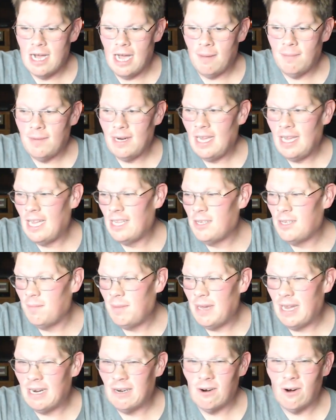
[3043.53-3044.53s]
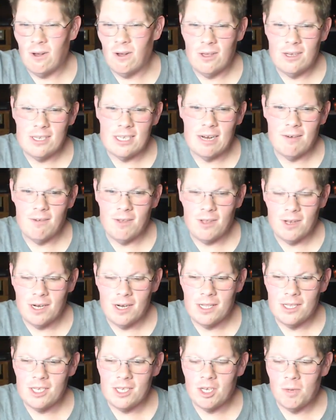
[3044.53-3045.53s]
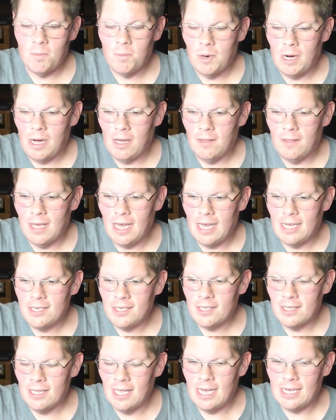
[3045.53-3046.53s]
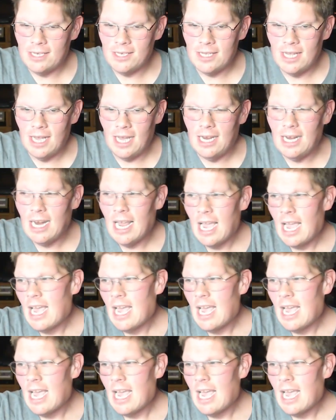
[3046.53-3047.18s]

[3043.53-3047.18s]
I'm going to head to bed early because I really didn't sleep well last last night.